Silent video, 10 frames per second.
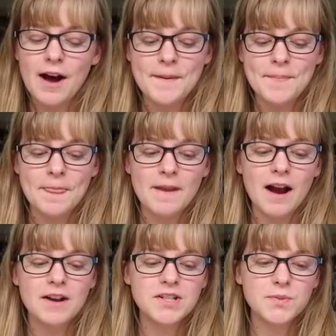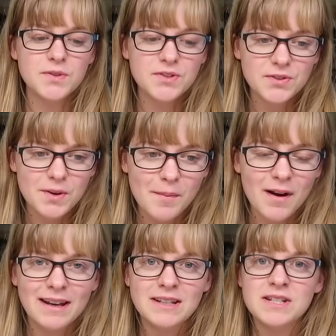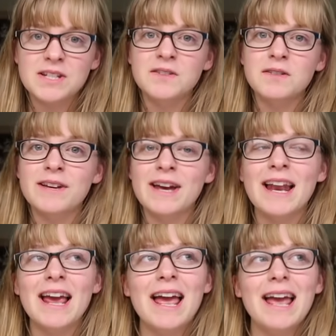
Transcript: I just want to remind you that